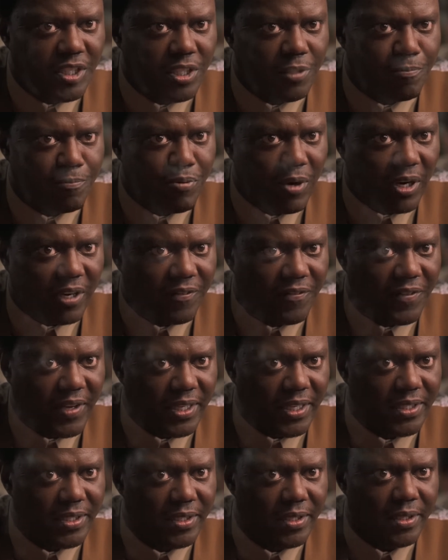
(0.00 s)
He
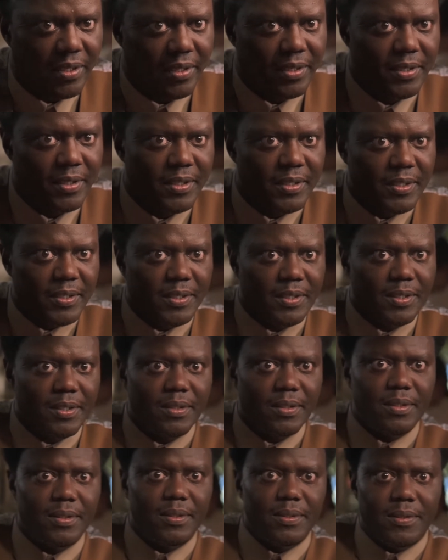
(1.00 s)
reportedly knew details about
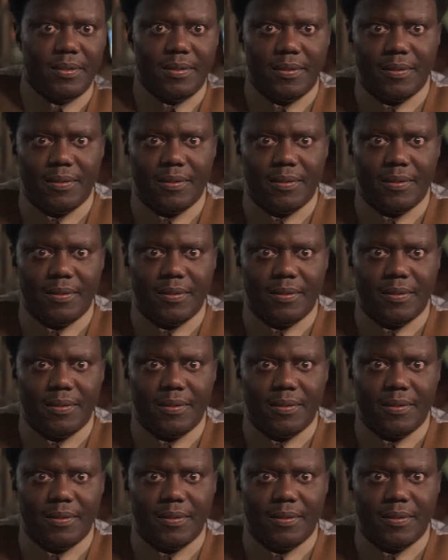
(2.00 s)
Whitney's